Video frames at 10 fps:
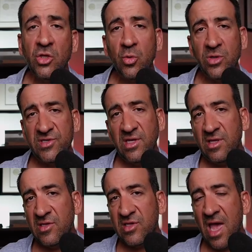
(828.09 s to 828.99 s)
to a
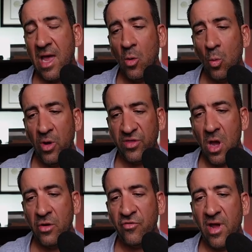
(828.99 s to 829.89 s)
CT scan with
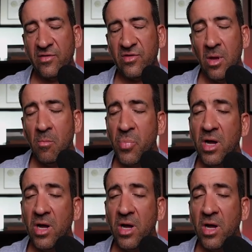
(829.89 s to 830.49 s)
contrast.